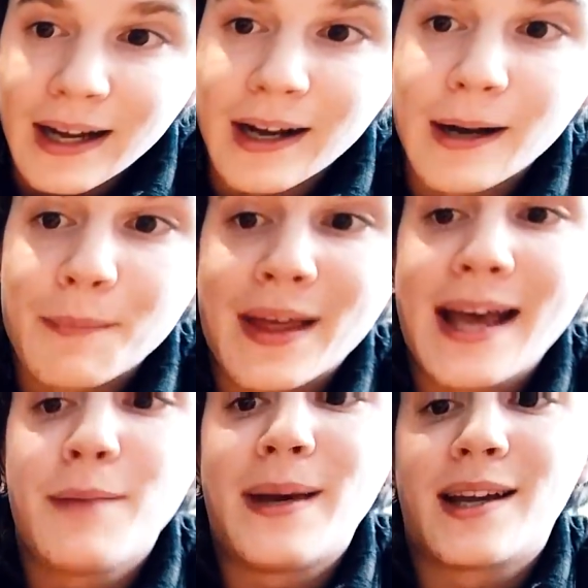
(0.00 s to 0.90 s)
The
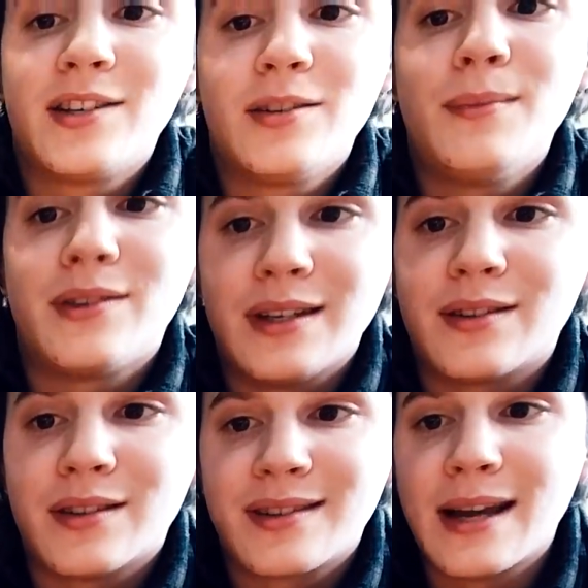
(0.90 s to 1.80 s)
head mechanism
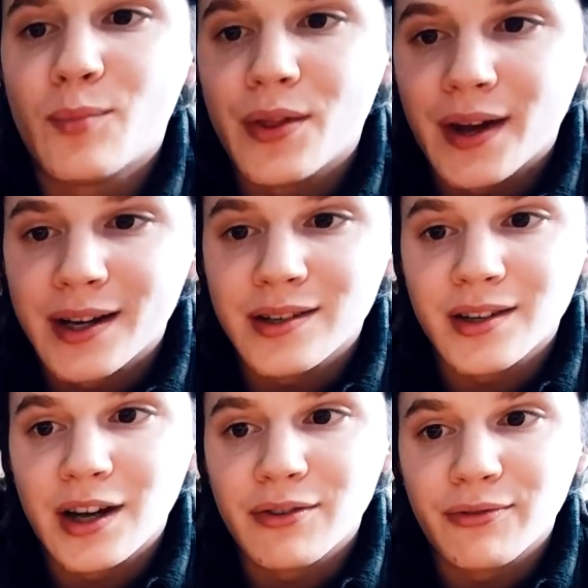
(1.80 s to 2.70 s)
is the same one that I
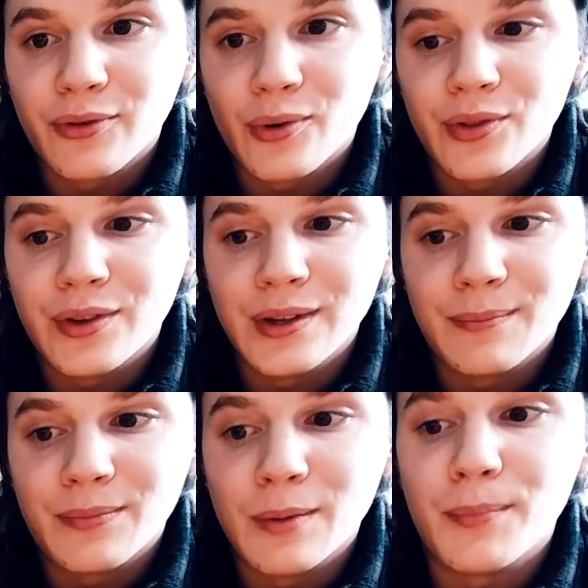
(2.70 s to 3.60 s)
designed for
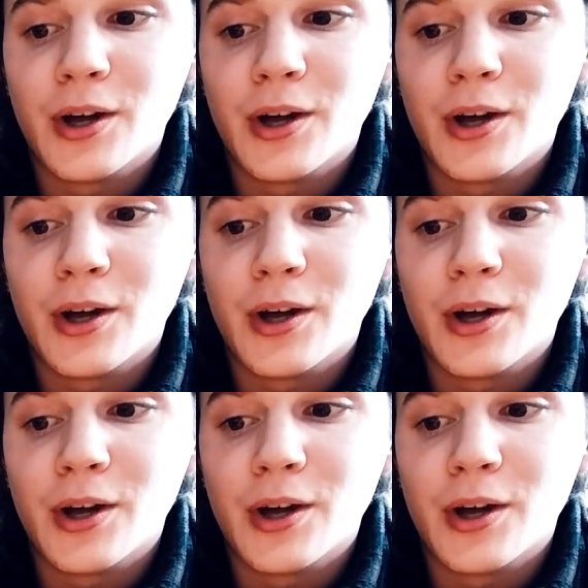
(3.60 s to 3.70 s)
the